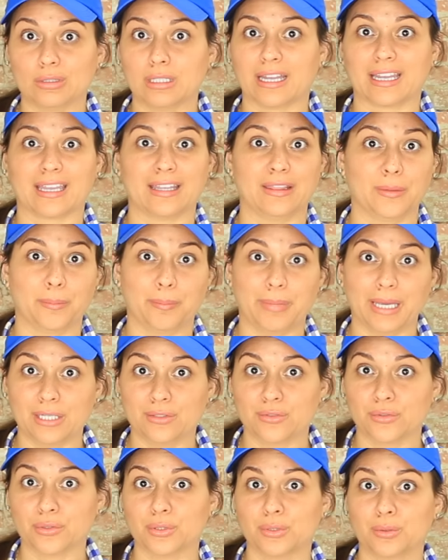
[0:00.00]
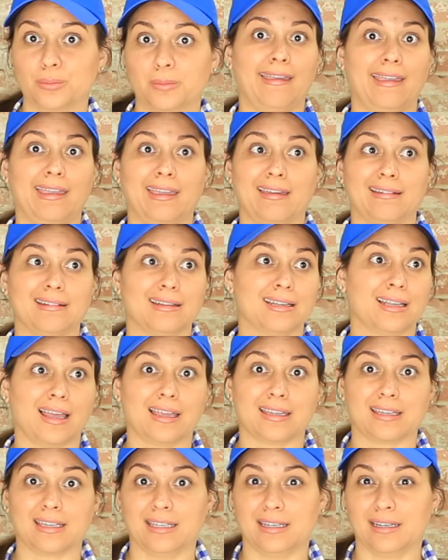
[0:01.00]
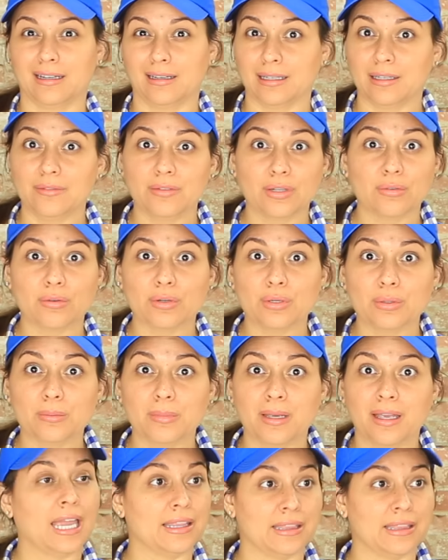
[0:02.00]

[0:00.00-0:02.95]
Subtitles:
like in the bedroom and like in the living room.